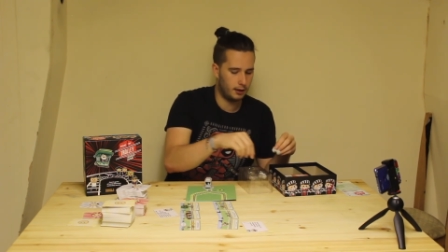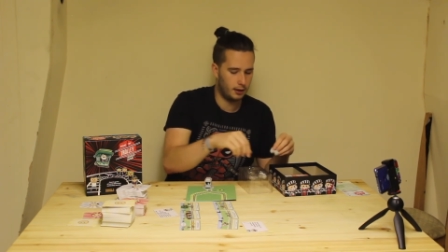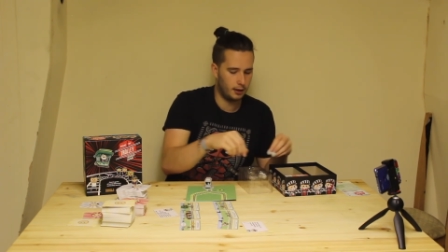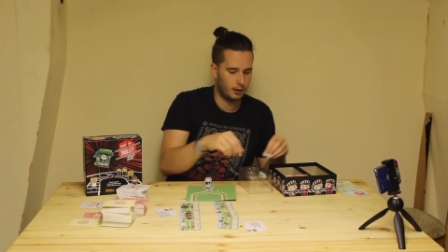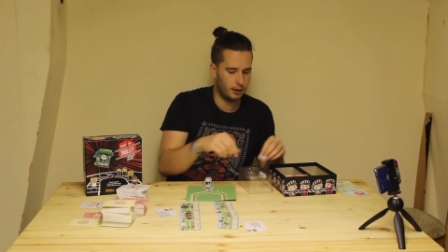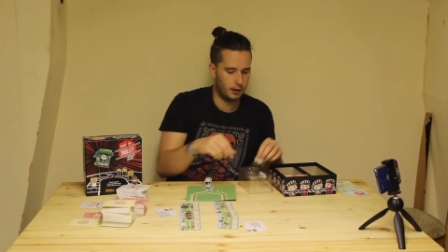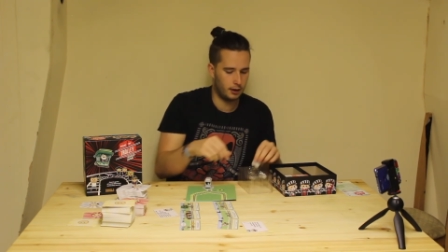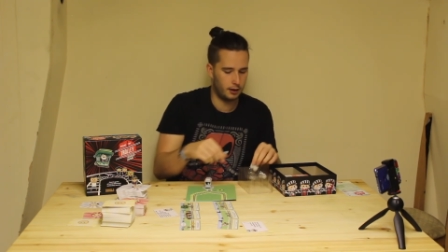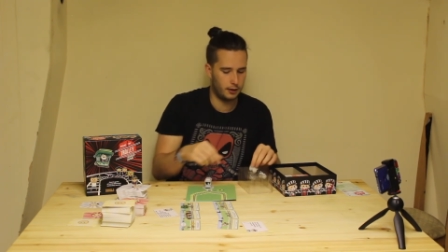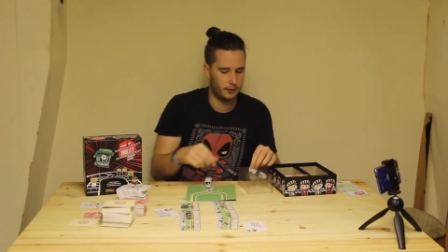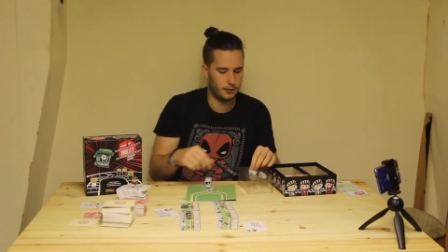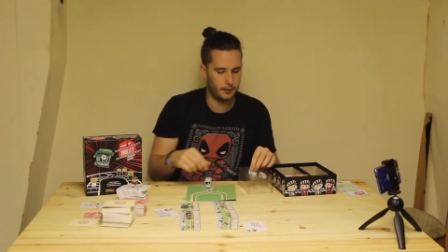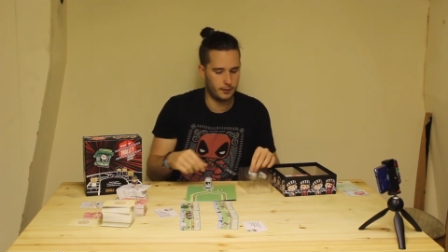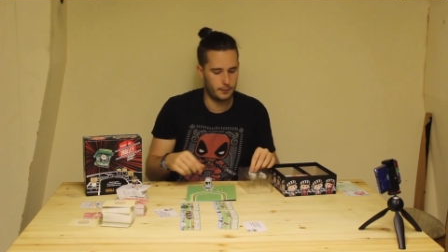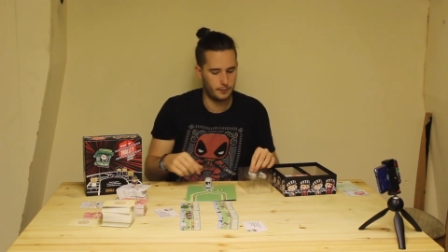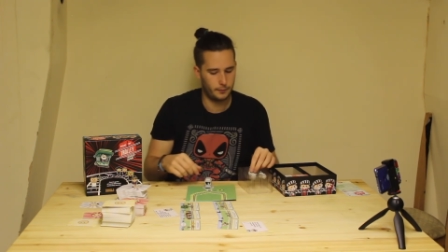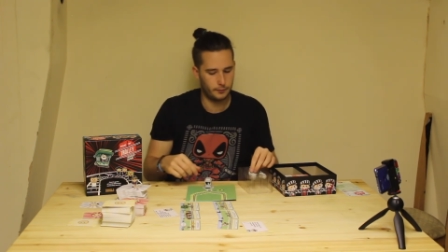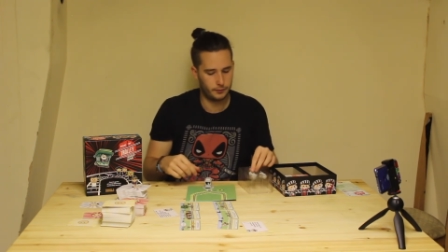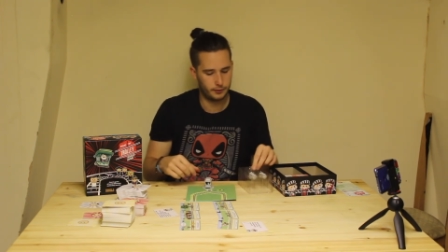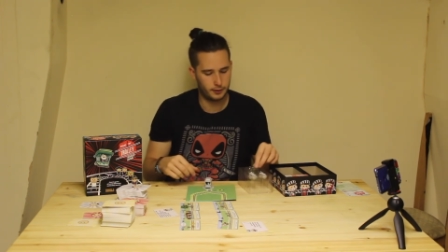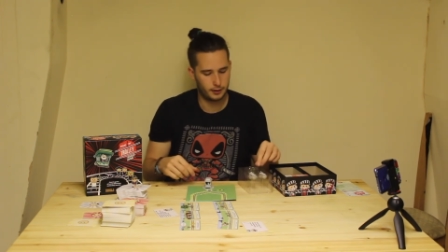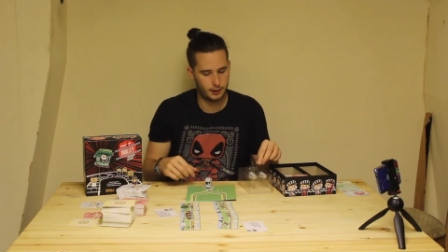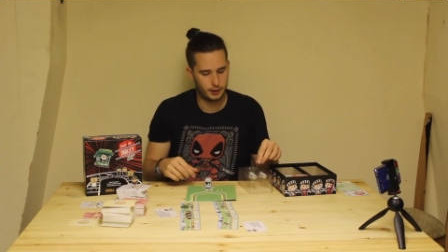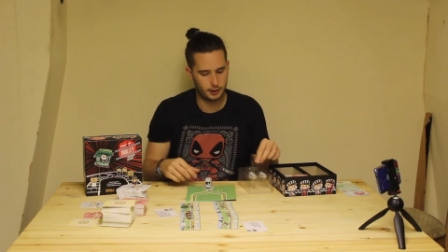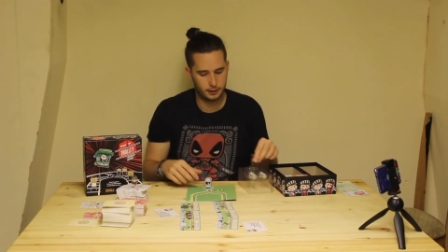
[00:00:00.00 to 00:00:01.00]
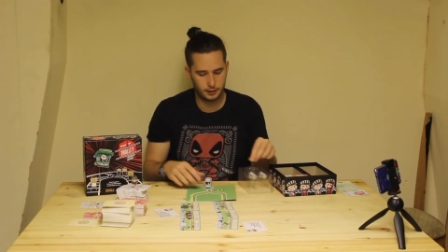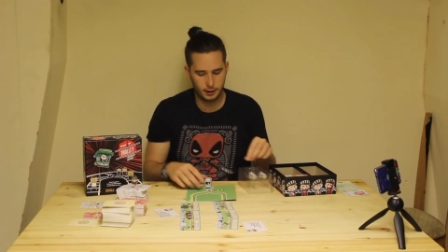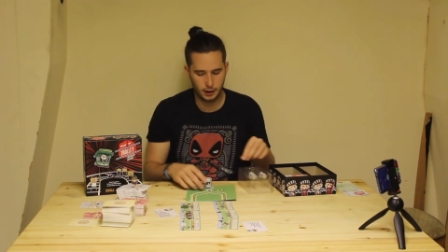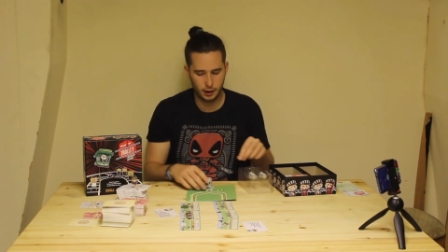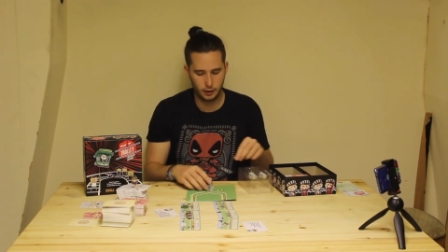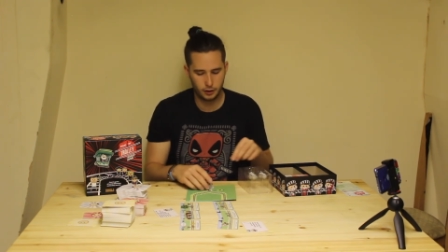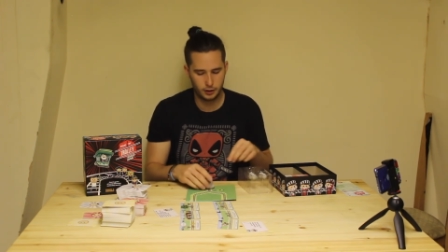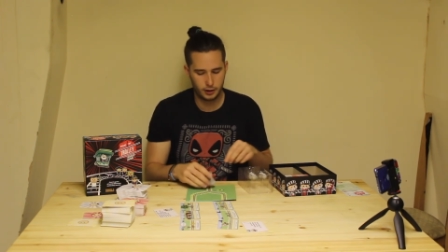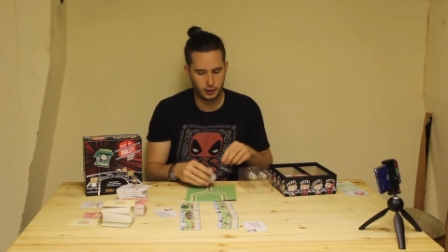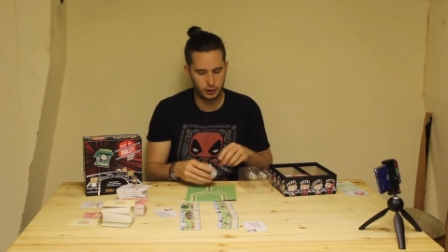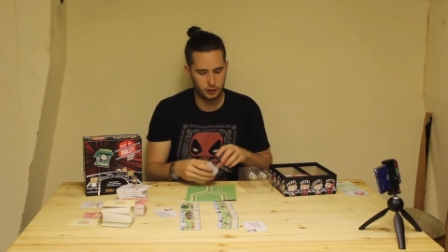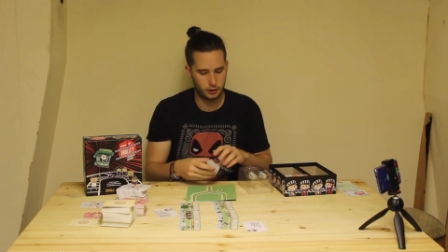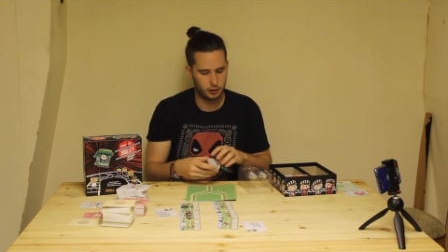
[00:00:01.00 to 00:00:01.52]

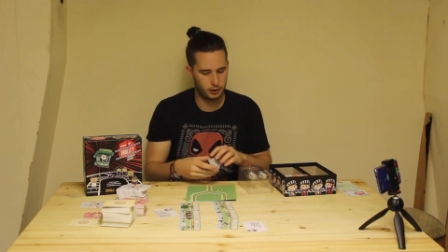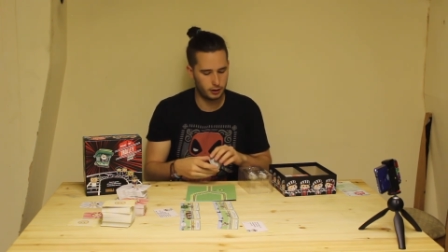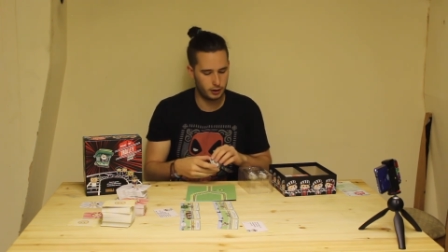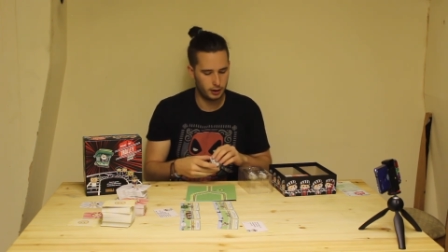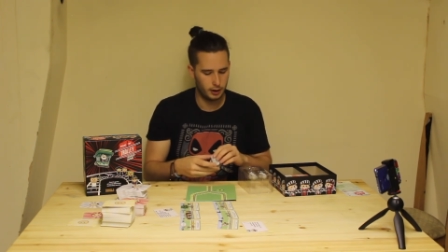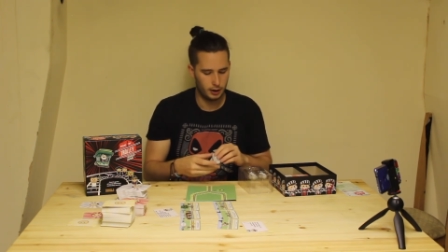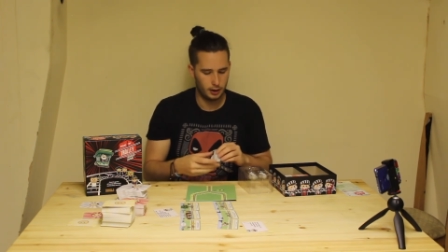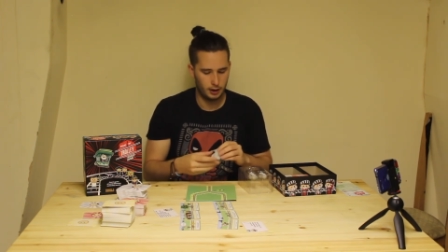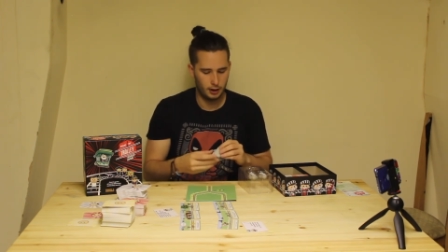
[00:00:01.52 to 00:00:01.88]
Kickstarter edition.